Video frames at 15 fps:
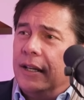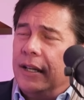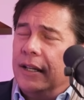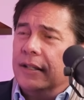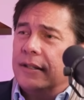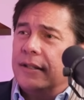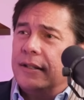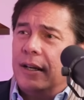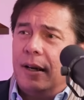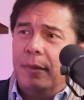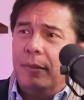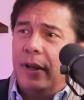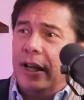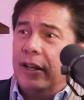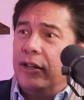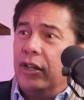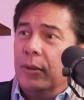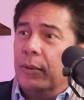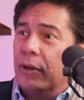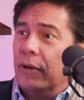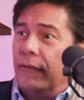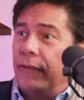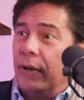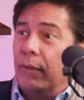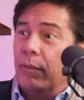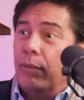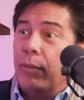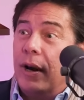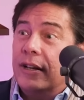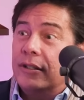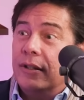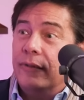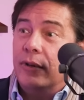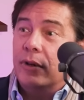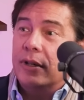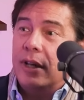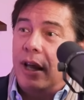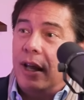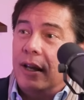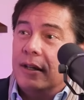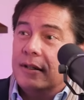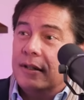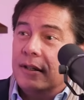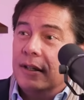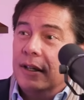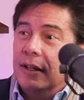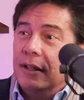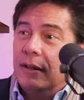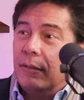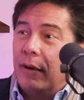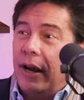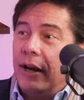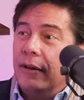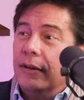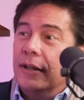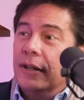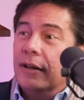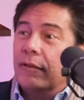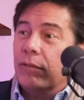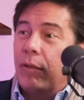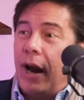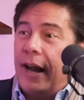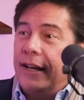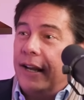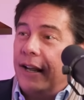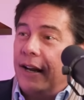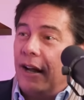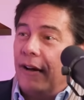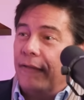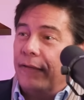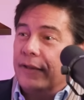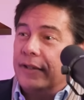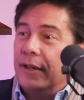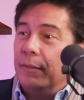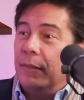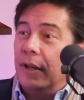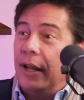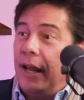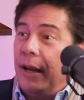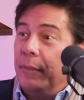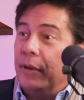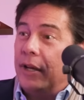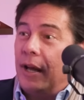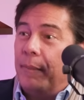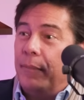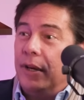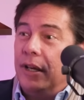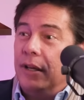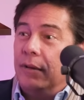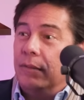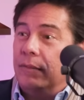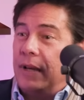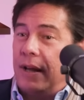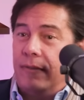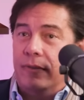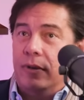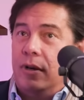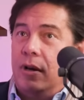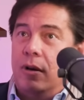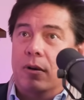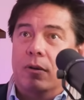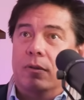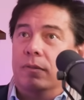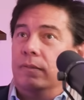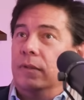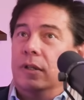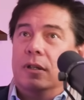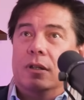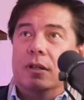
in some like cubicle for the rest of your days, right? Grinding it out for some lame company you have no